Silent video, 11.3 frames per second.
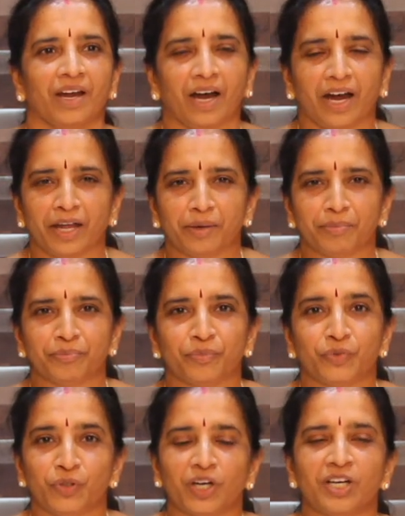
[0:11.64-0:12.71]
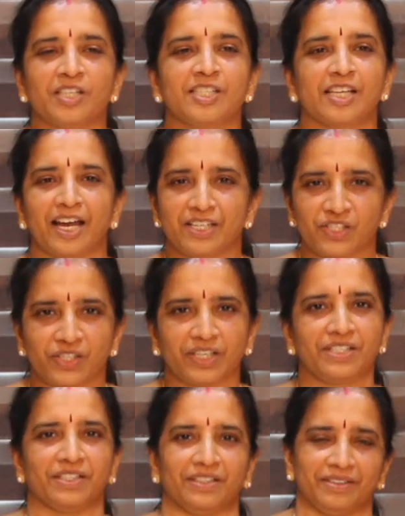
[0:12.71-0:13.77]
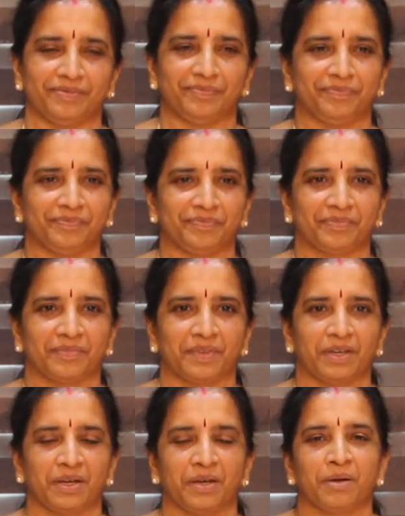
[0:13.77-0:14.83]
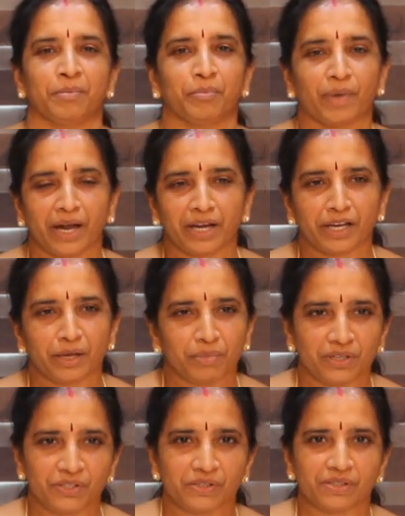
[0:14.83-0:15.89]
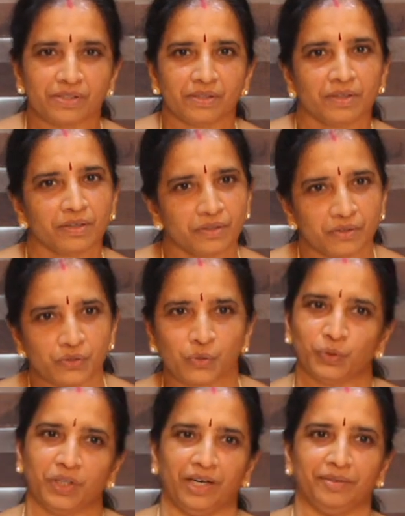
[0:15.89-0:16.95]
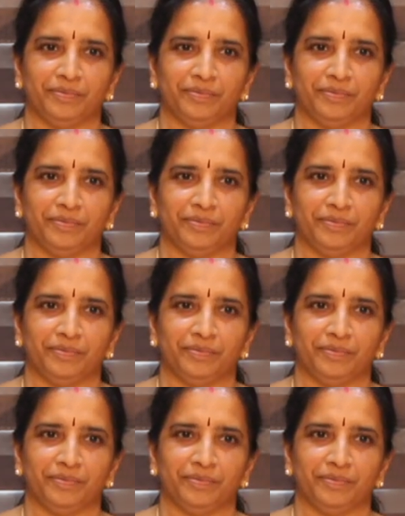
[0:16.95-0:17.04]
I am your science teacher. My name is Sudha.